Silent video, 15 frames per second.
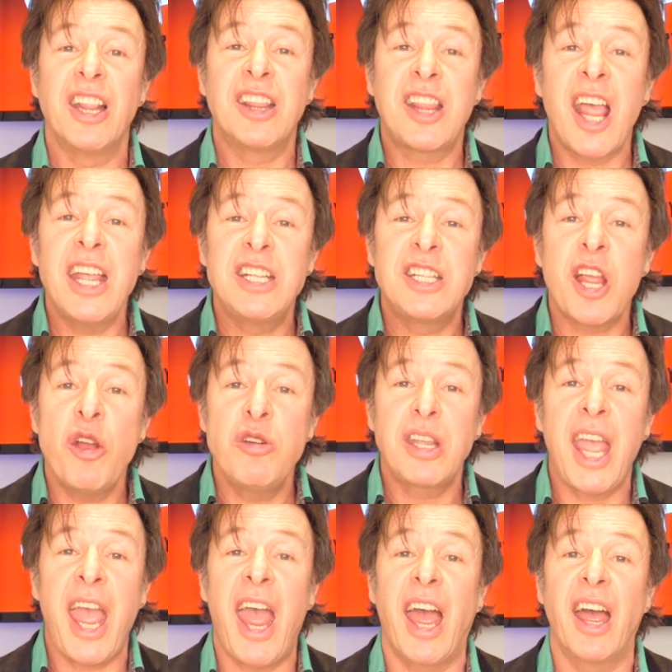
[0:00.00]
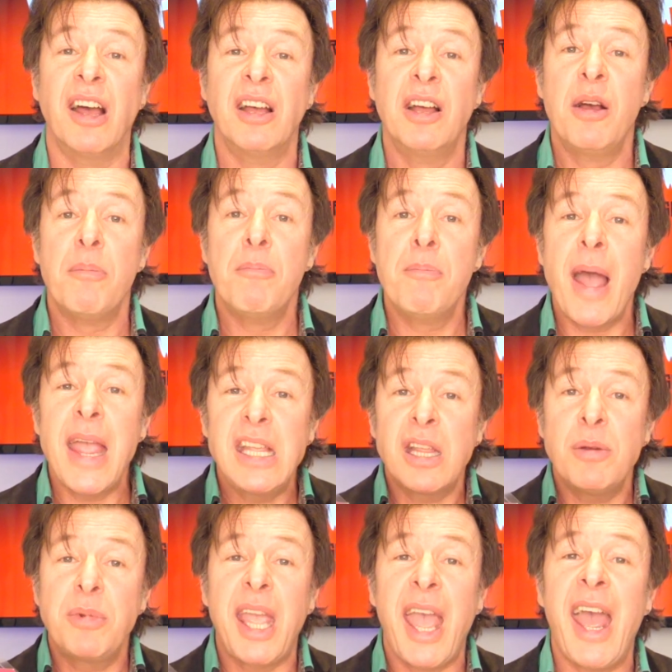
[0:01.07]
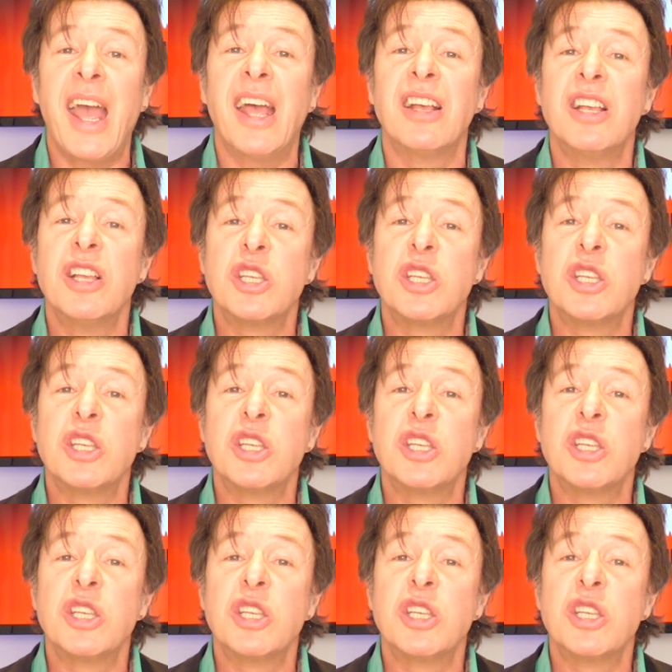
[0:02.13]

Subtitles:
They don't care. Make them care.